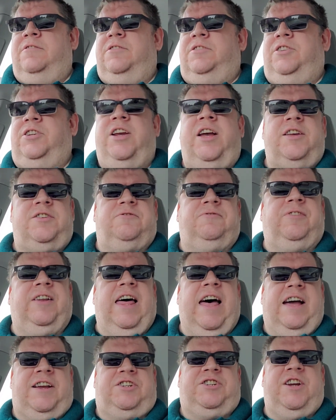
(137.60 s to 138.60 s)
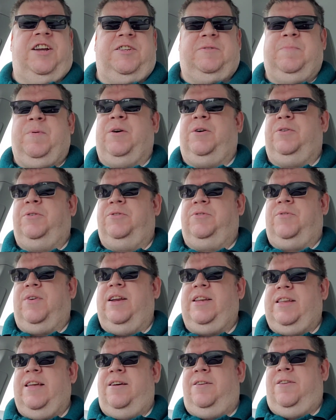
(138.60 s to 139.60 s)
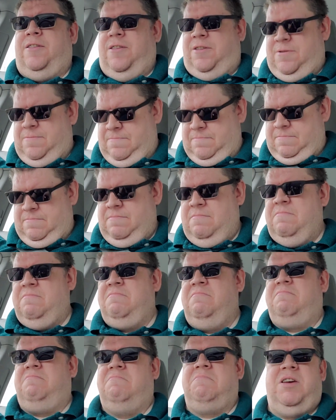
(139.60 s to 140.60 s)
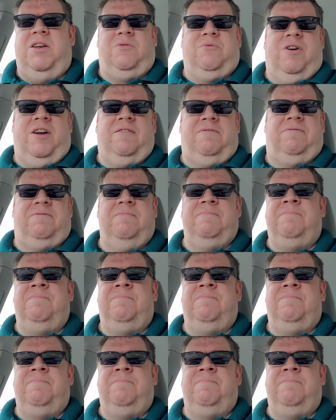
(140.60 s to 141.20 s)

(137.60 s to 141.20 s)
chest flesh, I suppose, right down to the midriff.